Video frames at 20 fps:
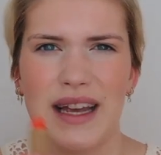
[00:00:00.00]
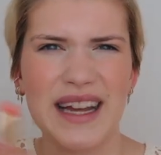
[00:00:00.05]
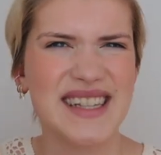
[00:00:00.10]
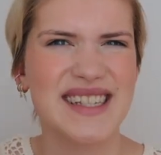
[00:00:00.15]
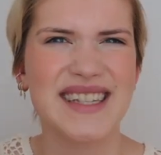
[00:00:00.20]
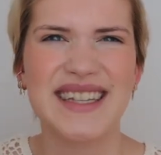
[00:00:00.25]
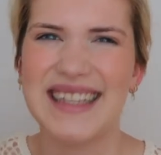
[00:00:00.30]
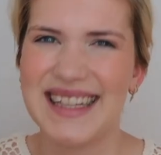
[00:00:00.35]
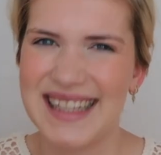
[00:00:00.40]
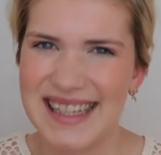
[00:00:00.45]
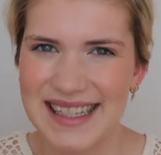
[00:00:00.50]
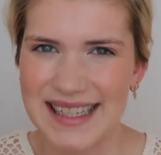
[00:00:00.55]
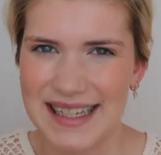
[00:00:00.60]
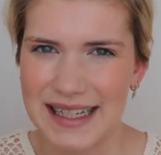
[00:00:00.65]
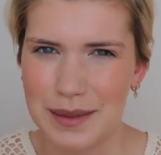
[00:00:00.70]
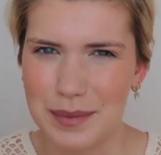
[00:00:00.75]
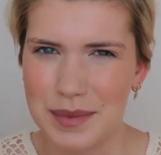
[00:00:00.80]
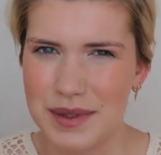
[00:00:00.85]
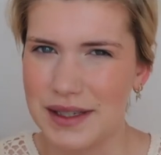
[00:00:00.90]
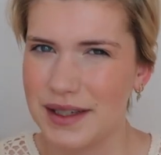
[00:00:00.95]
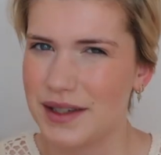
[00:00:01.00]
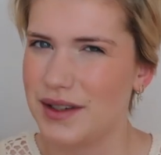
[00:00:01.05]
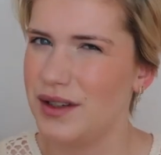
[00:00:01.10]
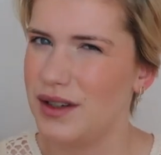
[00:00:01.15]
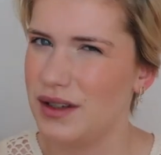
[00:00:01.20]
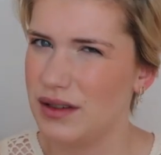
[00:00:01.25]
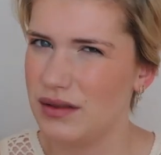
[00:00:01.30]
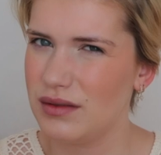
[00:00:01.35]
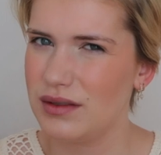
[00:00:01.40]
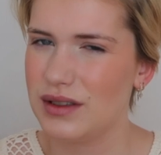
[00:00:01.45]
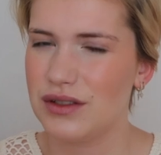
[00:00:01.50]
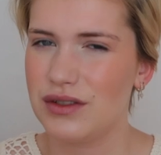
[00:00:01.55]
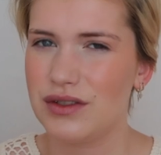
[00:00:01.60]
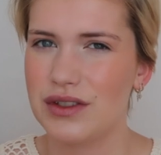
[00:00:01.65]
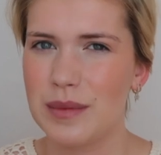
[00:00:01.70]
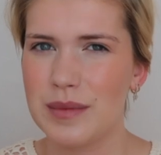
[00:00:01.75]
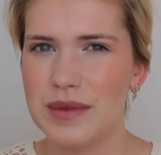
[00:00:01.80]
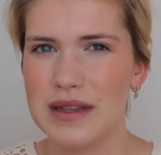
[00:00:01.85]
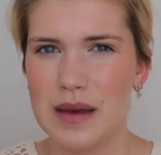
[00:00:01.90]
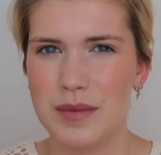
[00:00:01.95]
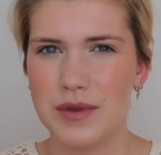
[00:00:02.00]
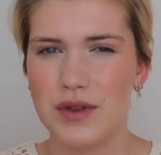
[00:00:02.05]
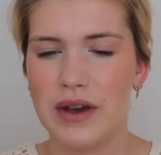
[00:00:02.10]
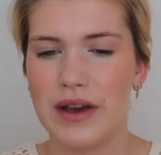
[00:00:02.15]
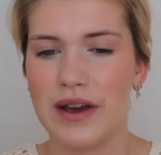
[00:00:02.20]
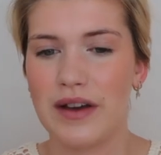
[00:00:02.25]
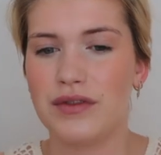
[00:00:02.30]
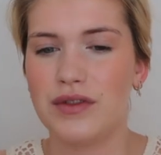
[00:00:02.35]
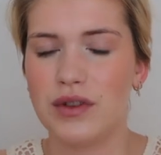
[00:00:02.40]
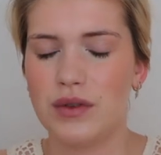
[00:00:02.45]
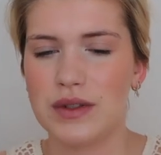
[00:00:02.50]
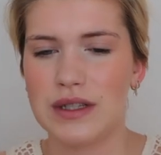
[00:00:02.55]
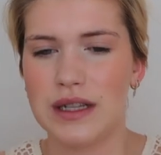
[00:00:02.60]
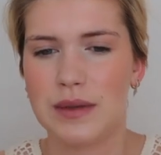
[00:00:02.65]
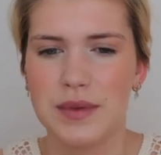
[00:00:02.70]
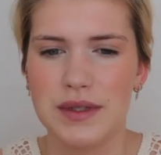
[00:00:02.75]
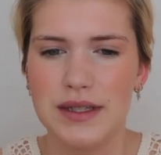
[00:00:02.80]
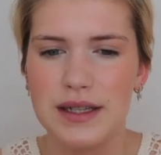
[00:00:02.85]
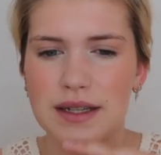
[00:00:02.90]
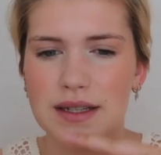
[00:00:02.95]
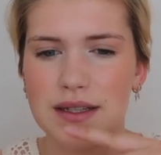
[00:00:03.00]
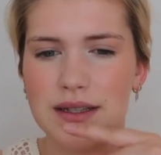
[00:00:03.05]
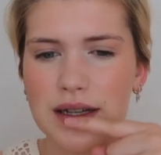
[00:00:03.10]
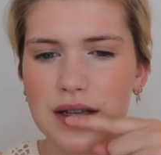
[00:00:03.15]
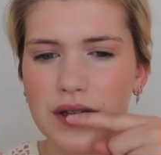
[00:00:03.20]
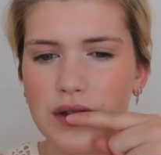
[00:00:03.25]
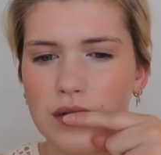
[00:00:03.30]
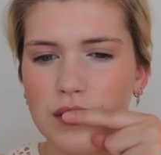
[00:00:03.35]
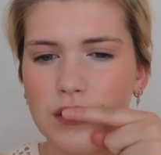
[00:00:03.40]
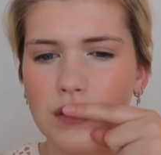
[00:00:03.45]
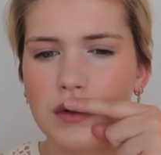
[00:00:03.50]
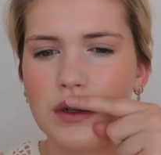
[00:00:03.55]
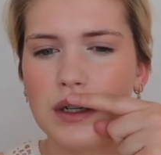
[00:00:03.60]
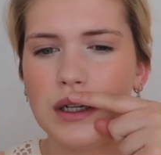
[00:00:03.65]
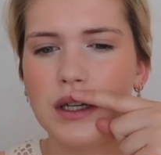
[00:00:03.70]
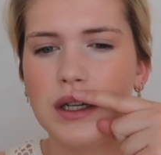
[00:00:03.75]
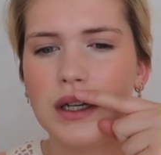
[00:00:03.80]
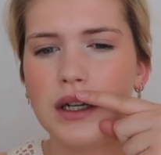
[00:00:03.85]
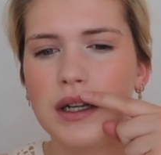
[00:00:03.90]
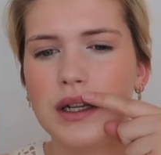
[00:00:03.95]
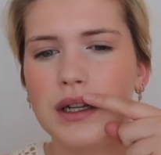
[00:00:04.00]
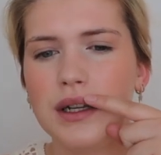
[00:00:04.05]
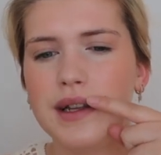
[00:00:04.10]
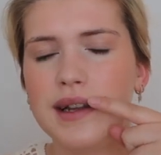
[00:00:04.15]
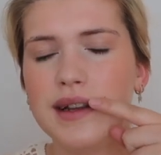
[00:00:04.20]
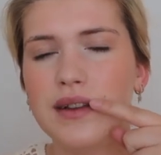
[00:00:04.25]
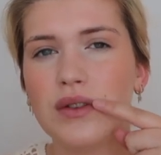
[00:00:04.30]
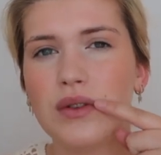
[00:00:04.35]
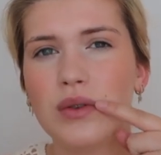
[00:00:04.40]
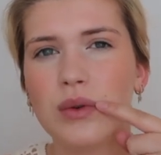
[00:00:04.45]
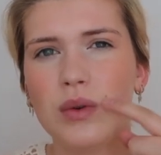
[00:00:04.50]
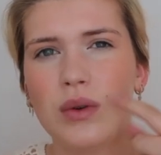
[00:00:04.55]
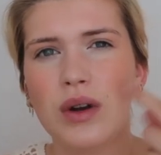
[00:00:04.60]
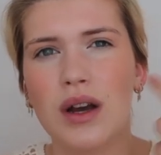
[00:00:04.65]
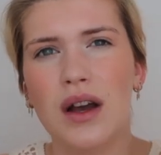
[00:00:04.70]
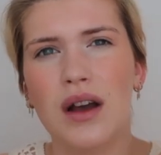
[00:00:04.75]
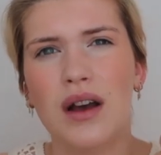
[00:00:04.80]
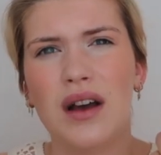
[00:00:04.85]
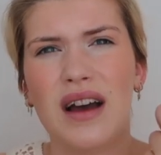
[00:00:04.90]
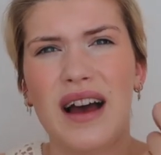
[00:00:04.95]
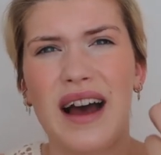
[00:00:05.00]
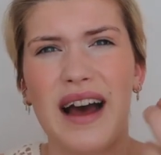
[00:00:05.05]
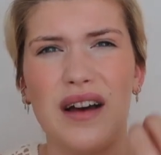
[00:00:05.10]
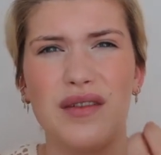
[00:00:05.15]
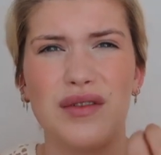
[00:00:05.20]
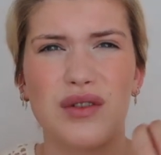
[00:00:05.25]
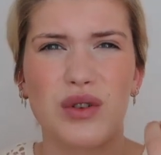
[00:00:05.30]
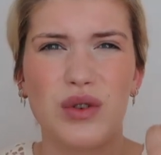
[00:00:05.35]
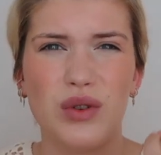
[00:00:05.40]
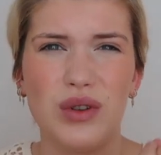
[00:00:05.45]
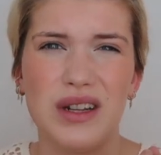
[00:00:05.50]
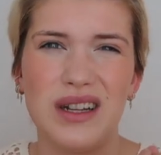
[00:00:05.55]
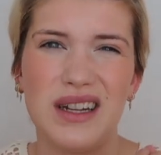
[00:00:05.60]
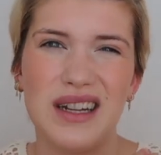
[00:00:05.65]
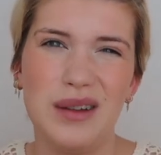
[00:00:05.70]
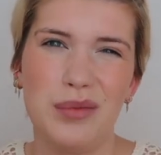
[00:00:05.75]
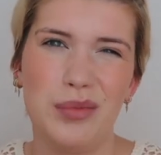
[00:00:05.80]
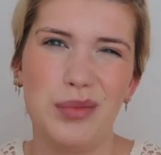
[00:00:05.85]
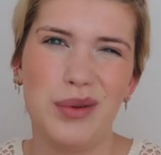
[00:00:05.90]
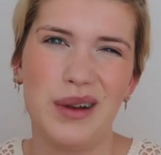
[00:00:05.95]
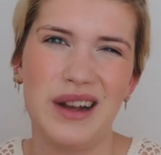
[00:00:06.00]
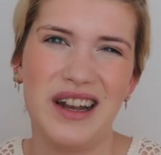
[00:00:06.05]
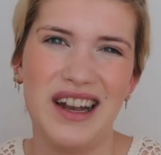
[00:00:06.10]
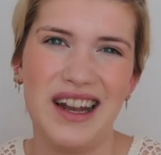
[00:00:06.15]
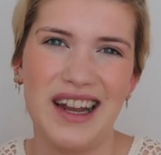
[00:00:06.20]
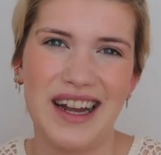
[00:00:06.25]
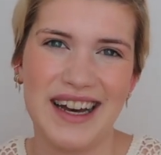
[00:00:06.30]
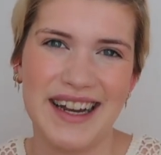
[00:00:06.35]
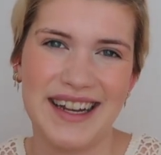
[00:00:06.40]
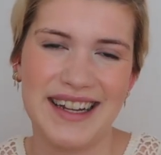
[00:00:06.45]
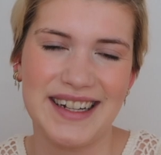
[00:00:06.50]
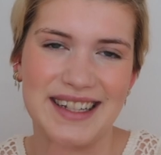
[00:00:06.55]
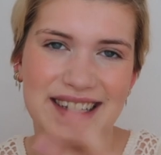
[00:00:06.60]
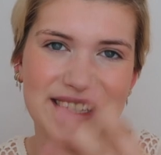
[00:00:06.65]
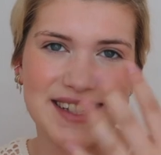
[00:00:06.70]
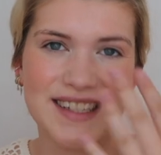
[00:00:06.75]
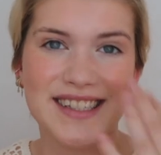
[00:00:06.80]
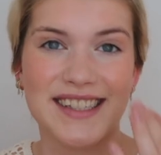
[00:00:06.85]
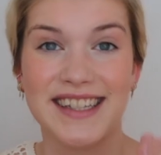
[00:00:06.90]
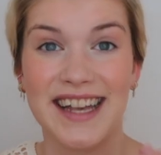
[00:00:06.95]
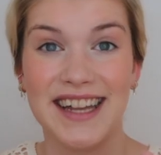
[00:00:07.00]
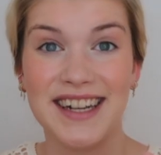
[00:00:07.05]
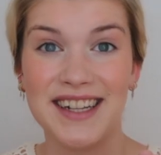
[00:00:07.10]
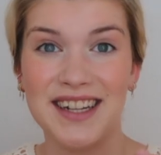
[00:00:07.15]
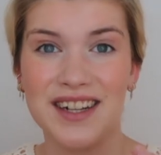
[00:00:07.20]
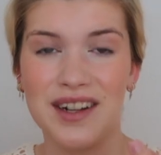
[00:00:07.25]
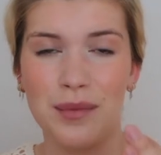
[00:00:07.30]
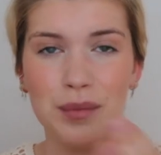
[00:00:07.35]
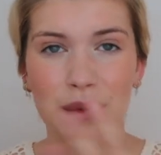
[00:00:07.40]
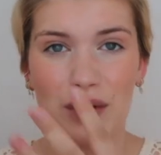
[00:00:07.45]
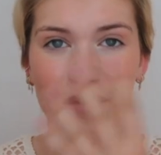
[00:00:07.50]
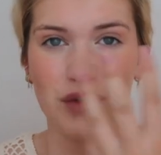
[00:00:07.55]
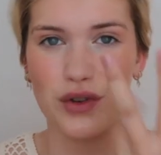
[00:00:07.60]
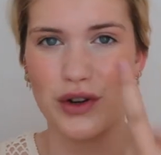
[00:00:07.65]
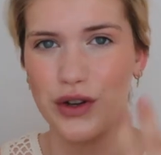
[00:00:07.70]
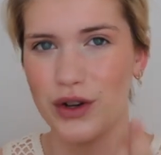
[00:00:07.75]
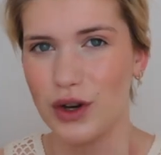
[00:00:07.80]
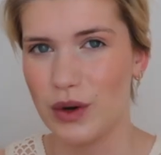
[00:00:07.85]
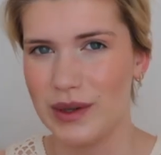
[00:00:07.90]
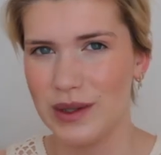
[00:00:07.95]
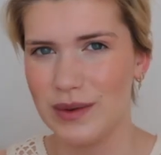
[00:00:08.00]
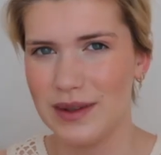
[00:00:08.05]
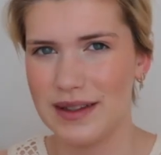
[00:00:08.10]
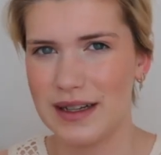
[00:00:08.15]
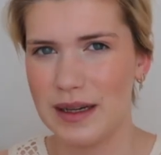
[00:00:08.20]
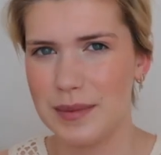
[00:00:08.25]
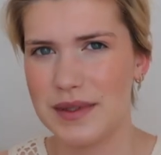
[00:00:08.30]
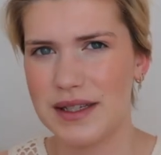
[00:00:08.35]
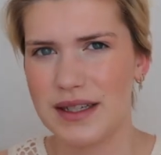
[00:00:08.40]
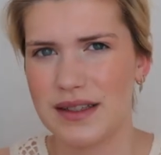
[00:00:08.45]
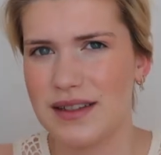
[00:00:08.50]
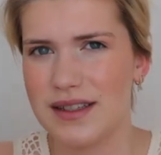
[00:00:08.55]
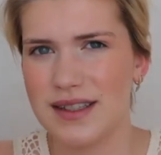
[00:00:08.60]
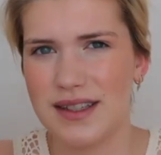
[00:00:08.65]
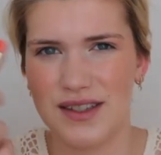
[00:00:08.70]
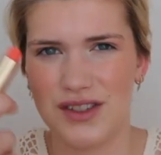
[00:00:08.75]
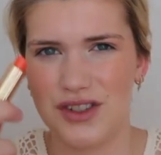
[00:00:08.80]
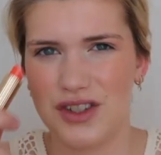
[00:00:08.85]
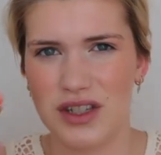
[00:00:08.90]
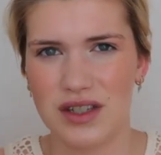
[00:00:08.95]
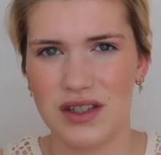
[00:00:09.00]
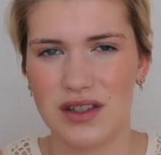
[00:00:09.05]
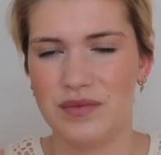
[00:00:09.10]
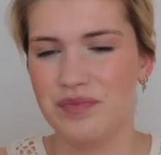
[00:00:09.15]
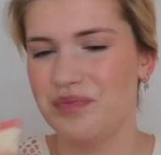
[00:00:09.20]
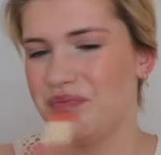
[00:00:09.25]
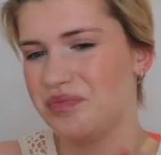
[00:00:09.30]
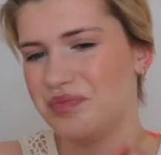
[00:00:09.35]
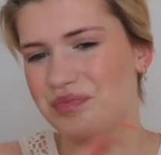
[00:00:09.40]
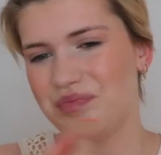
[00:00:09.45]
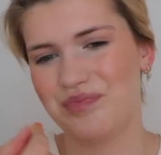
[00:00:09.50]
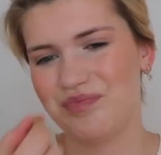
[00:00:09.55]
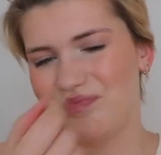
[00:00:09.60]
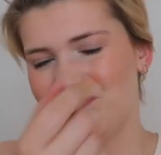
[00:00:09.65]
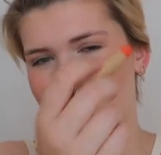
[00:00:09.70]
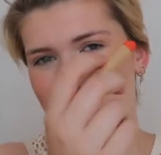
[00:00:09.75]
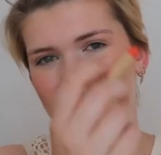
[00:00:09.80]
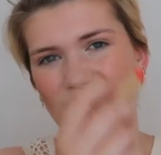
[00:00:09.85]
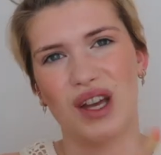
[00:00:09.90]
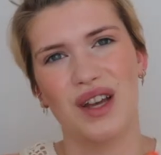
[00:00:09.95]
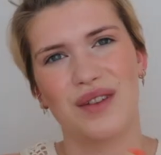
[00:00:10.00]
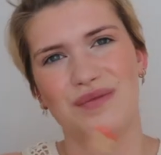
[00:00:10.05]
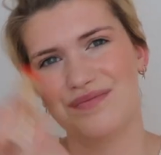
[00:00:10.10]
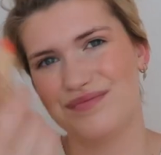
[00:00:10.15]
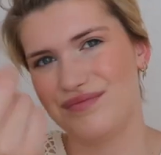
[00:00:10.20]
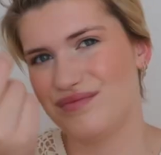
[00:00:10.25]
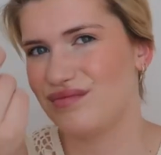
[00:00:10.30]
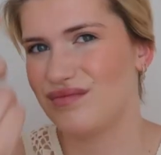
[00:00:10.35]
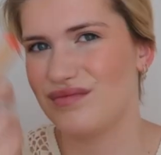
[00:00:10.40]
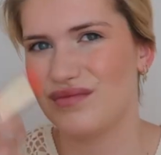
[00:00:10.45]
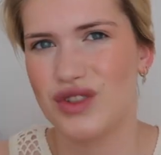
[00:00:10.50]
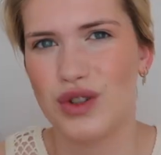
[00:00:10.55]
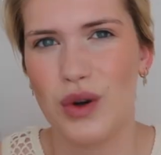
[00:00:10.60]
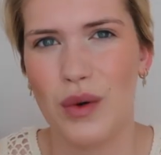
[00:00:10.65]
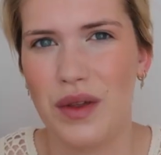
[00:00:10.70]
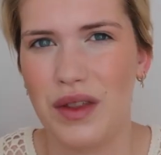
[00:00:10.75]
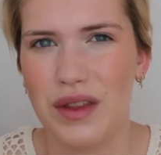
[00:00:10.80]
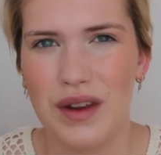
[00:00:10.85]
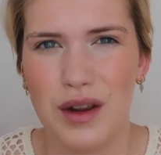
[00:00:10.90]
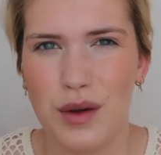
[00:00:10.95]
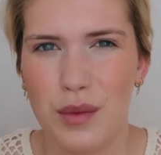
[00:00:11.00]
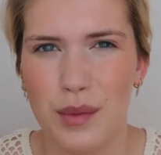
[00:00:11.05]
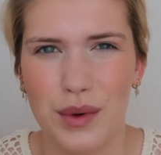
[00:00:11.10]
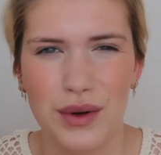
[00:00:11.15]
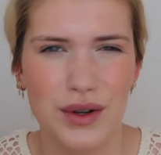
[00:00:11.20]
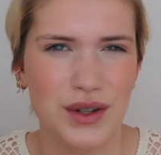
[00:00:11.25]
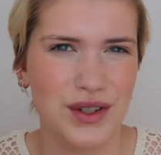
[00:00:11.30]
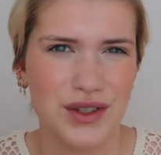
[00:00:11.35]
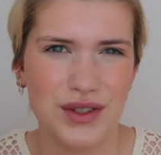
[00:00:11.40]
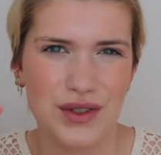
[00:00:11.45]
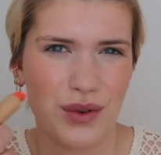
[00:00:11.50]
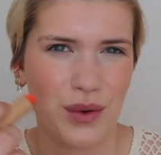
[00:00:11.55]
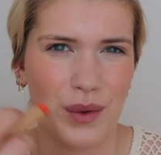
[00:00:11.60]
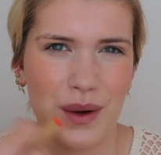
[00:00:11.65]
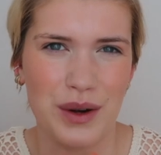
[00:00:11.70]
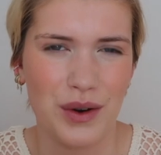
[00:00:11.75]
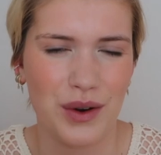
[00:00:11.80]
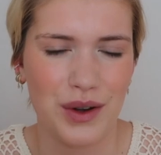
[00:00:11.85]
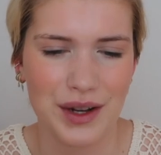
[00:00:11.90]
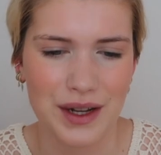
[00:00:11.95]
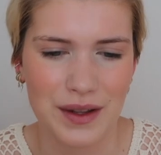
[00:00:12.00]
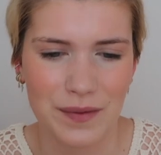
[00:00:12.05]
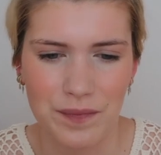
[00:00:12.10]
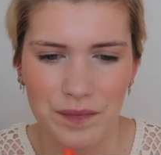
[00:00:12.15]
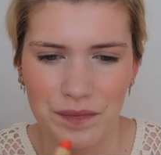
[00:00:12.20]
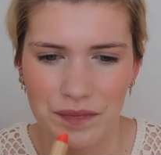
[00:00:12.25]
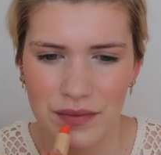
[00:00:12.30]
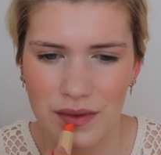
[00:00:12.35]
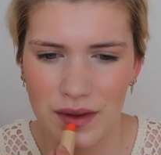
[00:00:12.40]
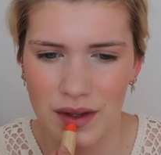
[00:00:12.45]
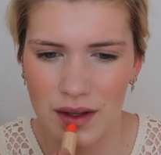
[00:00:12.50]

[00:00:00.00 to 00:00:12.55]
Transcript: it's an easy lipstick, you know? Sometimes you have those lipsticks that you really need to have a good lip line set before you go in with the lipstick. This is just throw it in your purse, throw it on and